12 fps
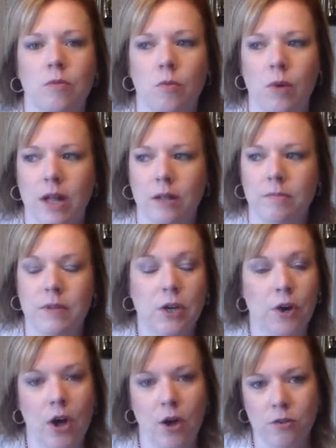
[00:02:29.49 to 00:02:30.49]
Well,
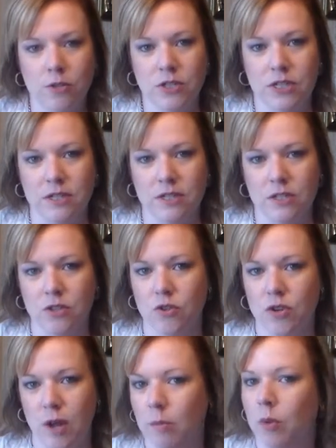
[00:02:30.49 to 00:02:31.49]
your hostess is your
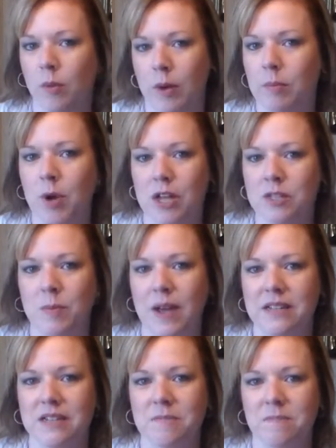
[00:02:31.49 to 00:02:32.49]
number one
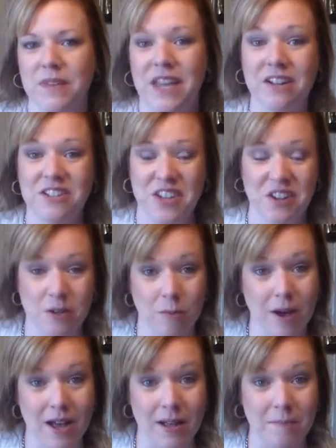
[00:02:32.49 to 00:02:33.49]
prospect, and I'll tell you
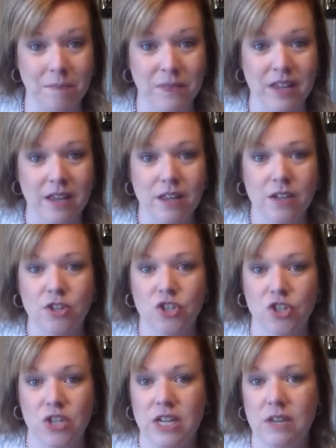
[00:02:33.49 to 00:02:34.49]
why.
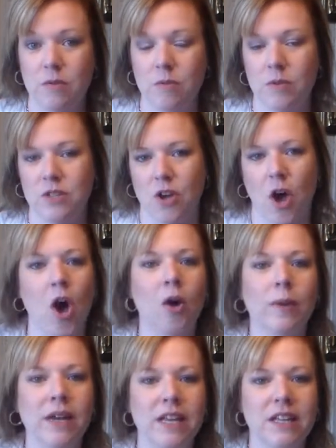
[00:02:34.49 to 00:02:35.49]
She was
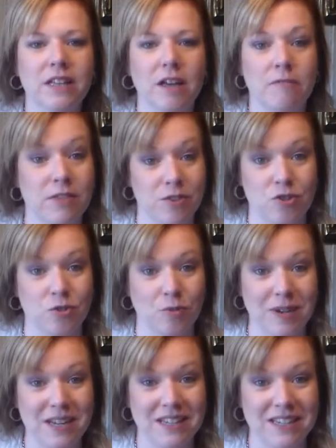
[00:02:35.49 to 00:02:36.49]
already in love with the
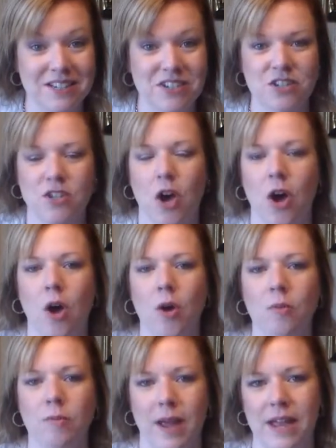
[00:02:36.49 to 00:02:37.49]
jewelry. She's
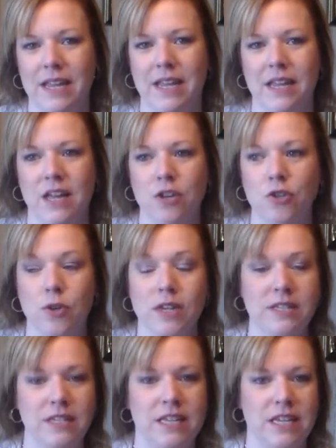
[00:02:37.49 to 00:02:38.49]
already
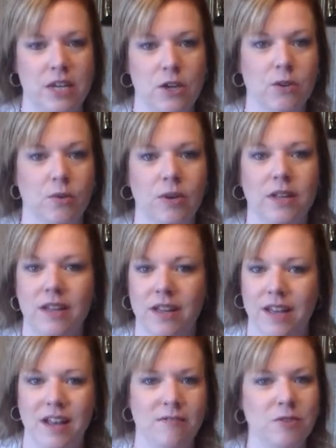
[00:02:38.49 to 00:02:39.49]
trusting you
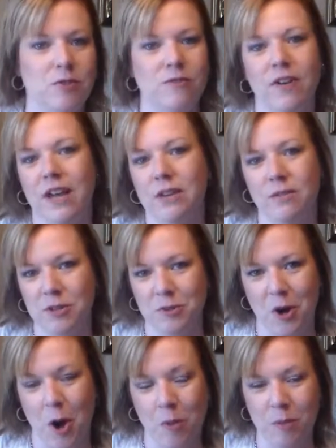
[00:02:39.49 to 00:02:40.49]
enough to invite you into
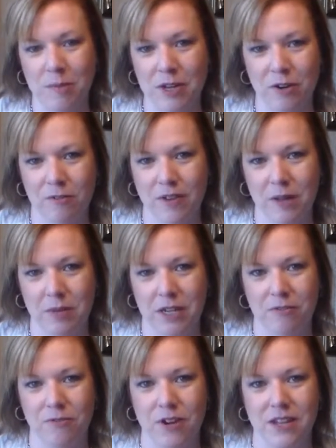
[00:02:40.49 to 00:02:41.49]
her home and meet her family
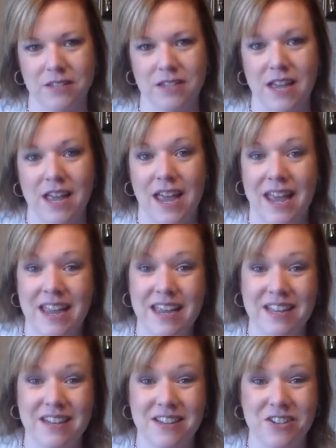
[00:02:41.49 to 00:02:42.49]
and friends,
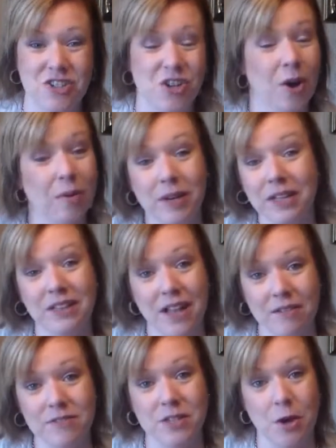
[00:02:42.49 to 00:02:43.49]
and she already
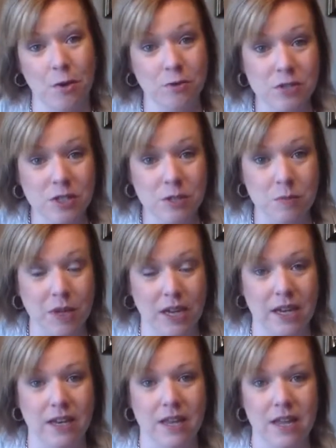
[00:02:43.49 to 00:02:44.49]
loves the hostess
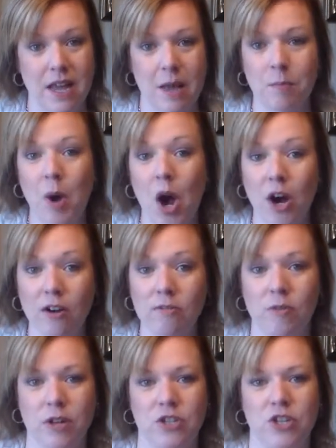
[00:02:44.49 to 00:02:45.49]
plan and part
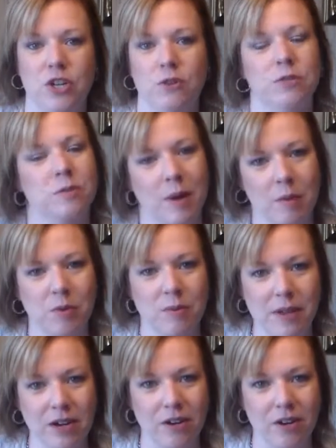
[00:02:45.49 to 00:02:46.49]
of what she knows about
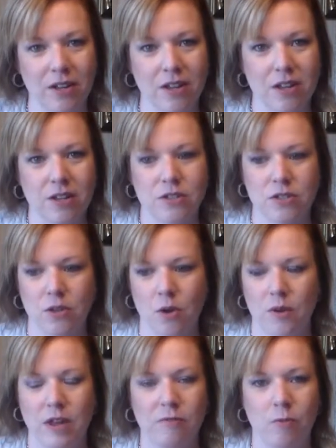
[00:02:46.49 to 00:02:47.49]
Premier.
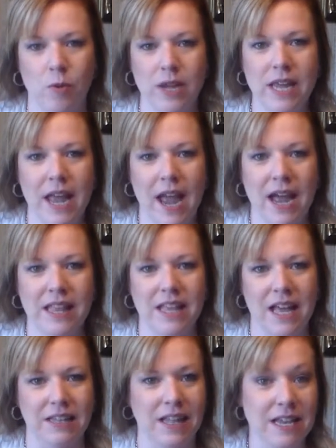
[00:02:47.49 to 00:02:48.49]
So if we add
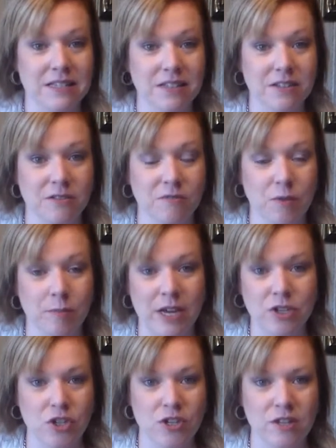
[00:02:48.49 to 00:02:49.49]
that last little
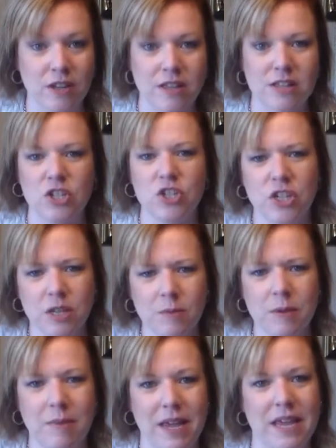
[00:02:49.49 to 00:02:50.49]
information that she could
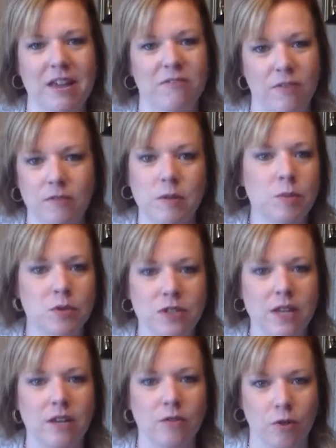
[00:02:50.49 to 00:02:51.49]
be making
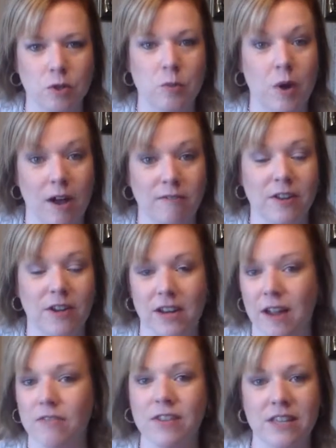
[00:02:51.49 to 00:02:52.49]
50% gross profit on
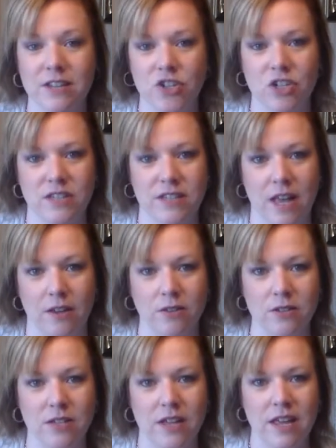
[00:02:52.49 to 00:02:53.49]
everything she
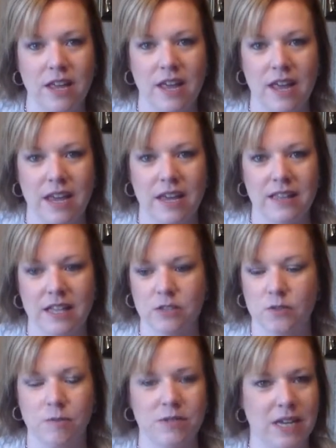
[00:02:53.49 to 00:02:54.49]
sells, and
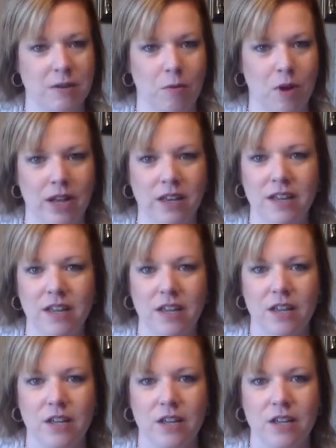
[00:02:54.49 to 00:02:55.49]
that's from day one,
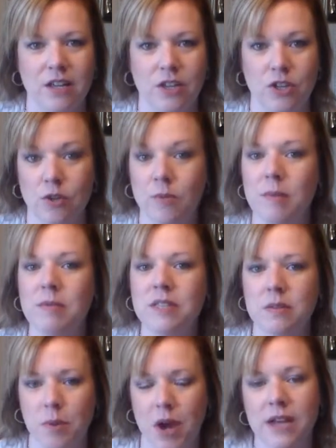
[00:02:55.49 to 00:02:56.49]
you may be
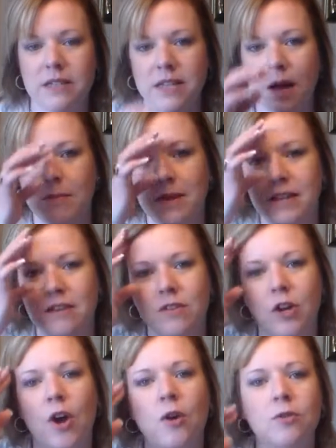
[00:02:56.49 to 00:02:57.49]
surprised how many of
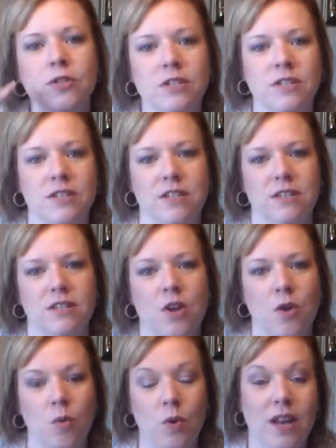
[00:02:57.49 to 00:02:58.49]
your hostesses
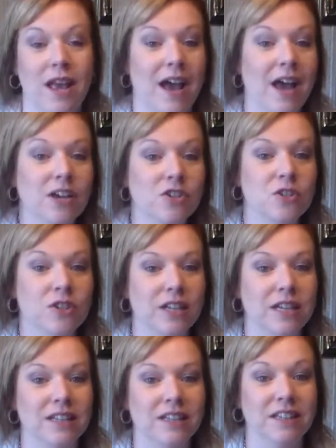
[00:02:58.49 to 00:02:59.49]
would
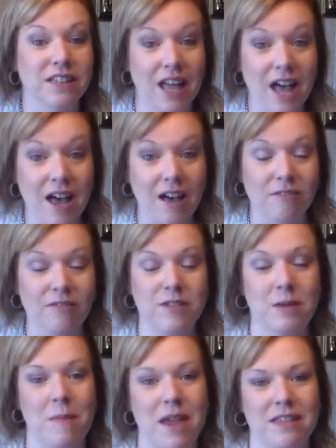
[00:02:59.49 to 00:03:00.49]
actually love
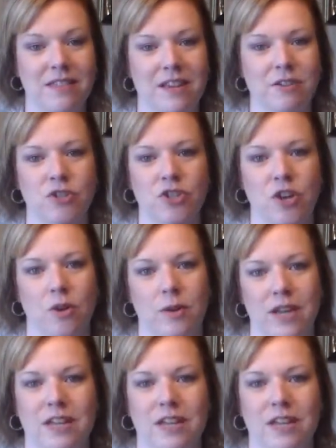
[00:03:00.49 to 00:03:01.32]
to make their show